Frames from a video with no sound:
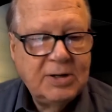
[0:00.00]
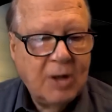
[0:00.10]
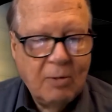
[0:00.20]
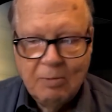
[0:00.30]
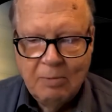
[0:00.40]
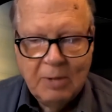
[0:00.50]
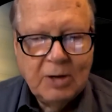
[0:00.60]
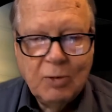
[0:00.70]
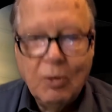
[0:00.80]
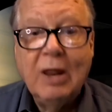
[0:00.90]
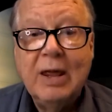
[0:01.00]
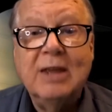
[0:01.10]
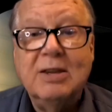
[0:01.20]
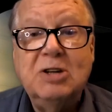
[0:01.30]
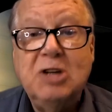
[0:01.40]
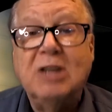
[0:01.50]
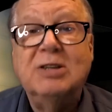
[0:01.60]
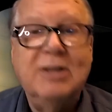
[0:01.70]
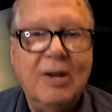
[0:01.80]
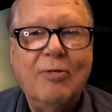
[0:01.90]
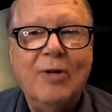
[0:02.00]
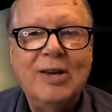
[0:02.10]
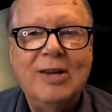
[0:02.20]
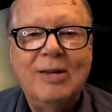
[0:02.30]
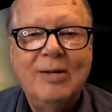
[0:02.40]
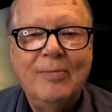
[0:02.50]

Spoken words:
So it really is just different.